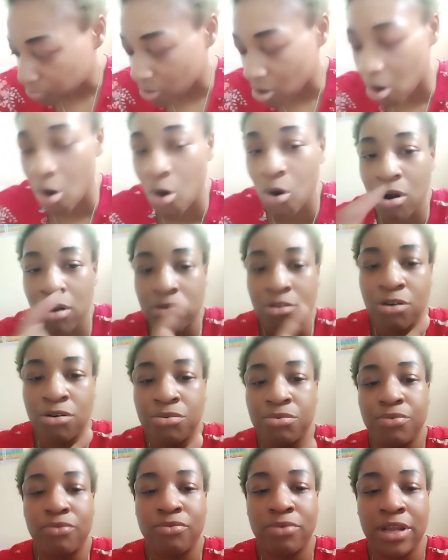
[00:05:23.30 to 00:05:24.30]

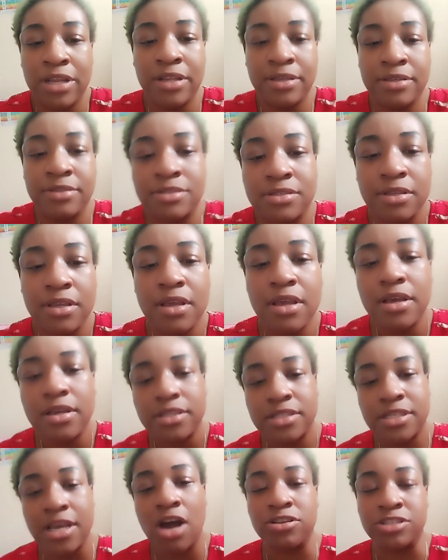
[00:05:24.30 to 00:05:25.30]
oracle readings.
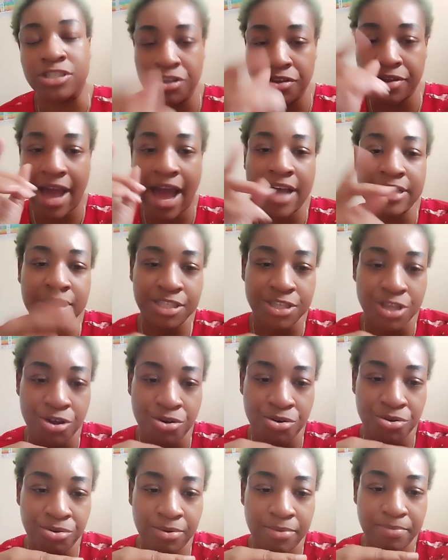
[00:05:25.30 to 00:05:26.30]
Talk to you guys
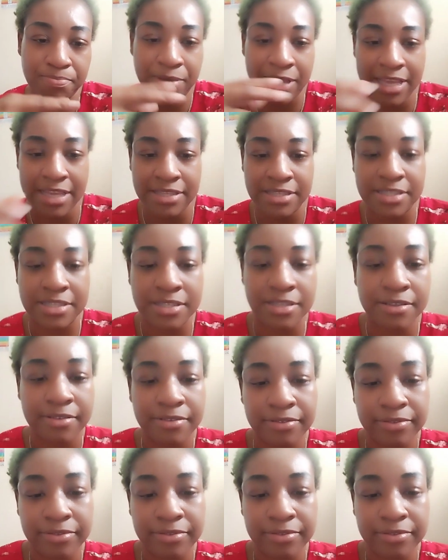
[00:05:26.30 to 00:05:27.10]
soon. Peace.